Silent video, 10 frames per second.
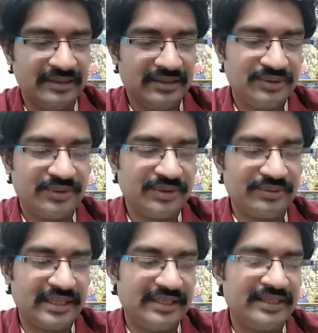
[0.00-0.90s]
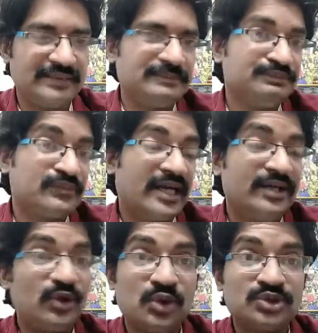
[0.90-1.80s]
Not a good idea. And
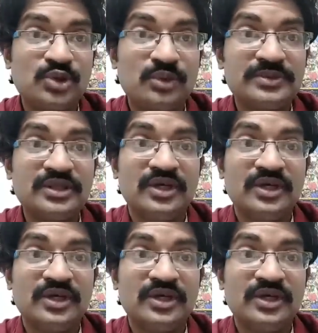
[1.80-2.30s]
nose drops.